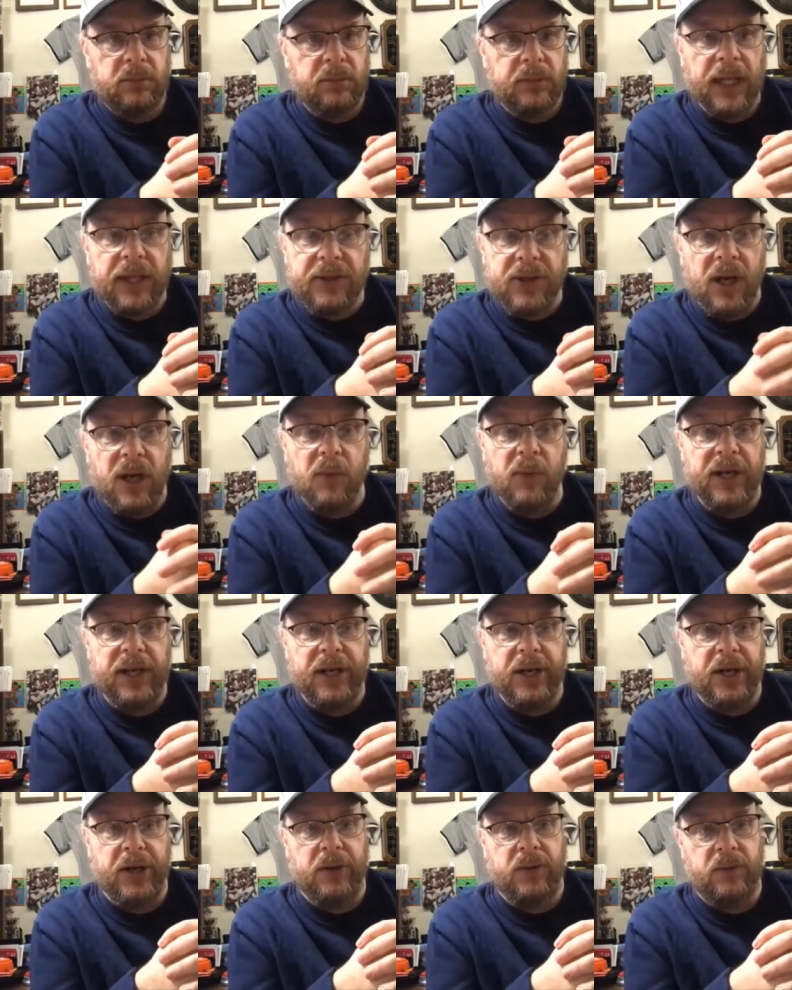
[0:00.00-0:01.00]
That's all we
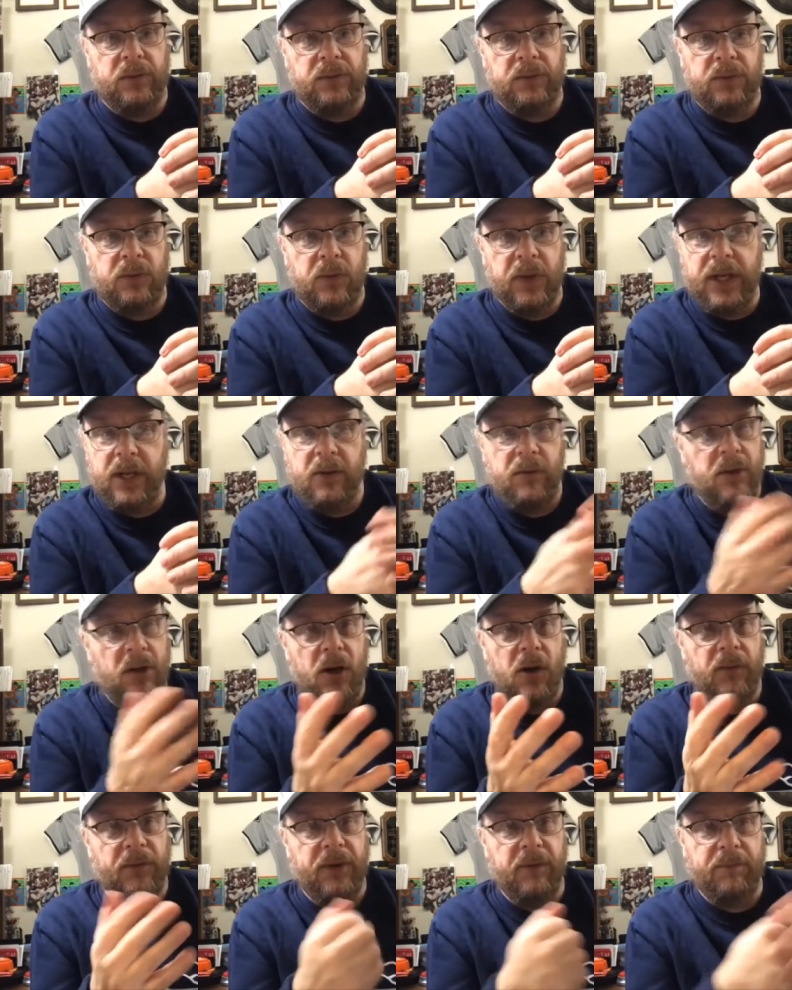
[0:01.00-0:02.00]
know. We don't
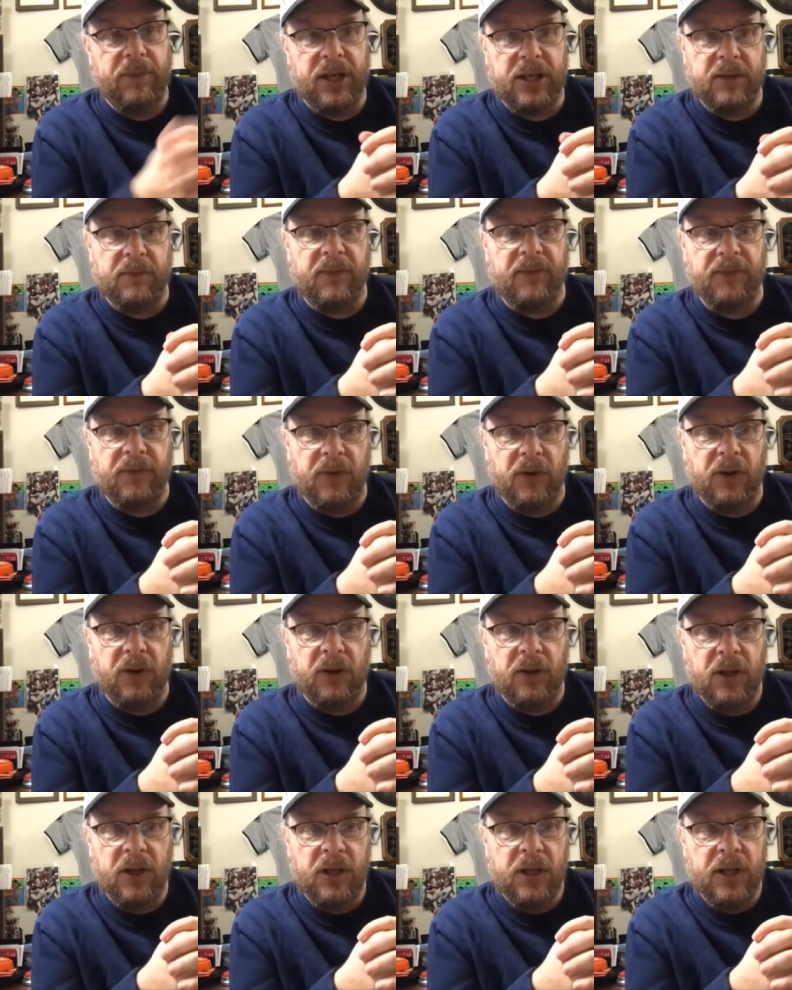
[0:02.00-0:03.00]
know if you pitch them a
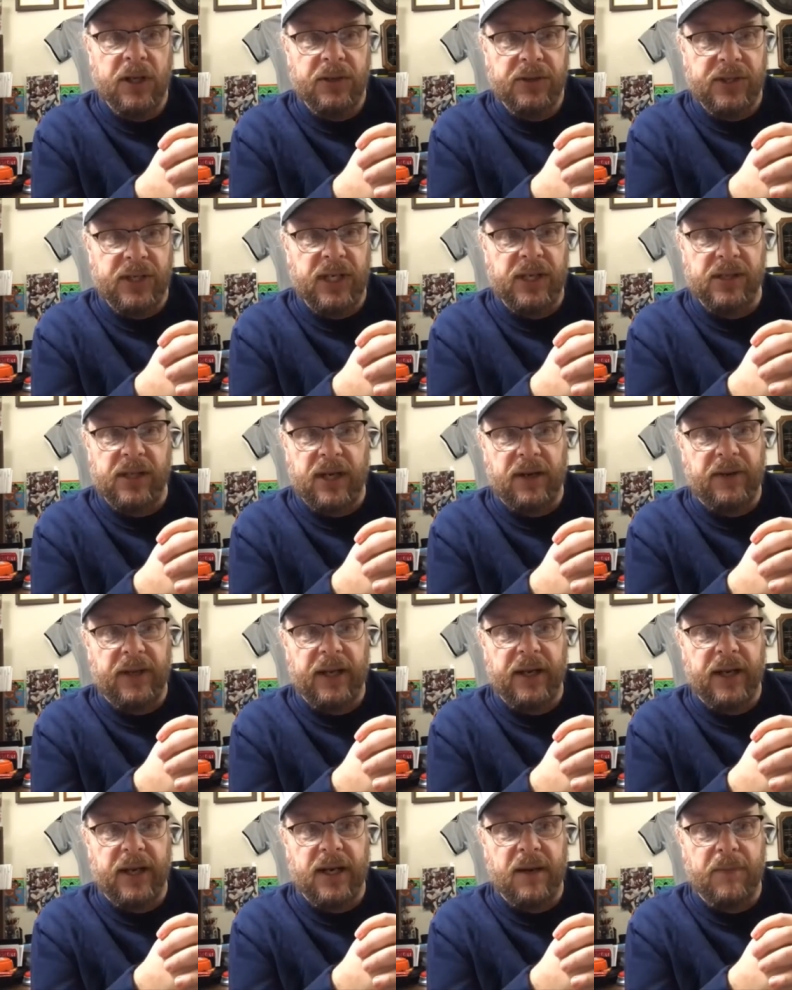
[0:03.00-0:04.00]
full season, are they
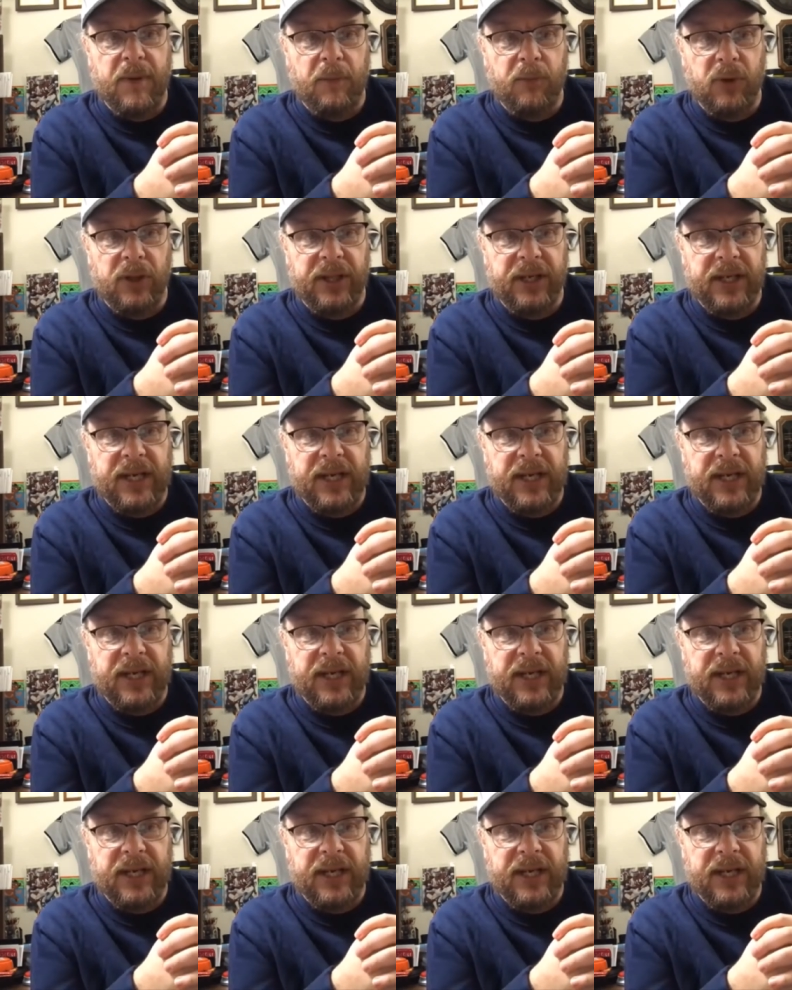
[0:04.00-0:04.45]
going to come up with the